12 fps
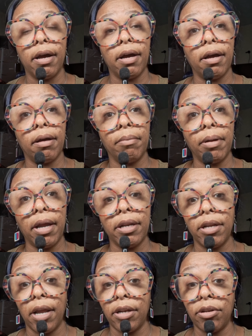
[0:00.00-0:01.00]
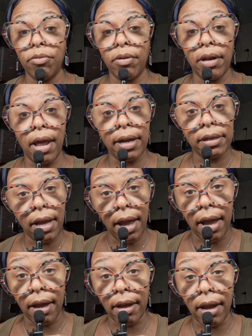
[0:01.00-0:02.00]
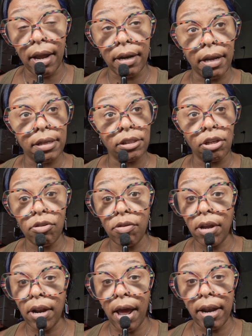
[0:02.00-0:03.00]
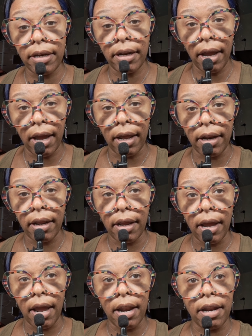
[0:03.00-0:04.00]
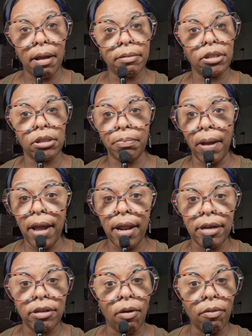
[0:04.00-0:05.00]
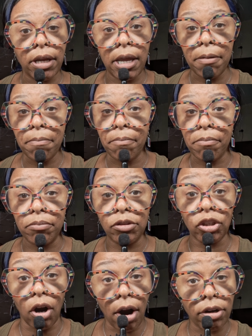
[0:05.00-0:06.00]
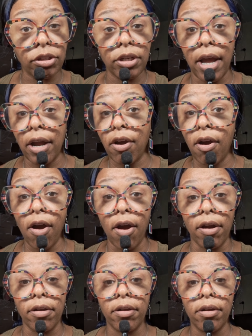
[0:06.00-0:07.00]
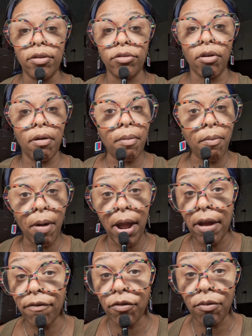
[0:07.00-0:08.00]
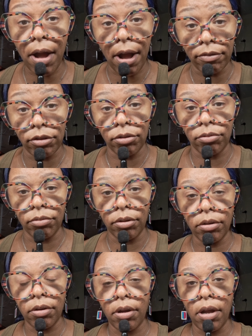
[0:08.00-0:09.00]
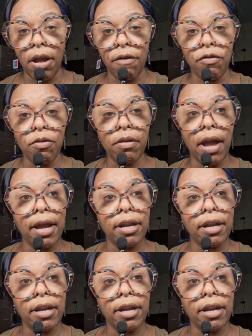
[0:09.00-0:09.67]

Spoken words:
And do it like that, and until you get out of debt, and then just pay it and don't keep charging that card. Throw them away if you have to. If you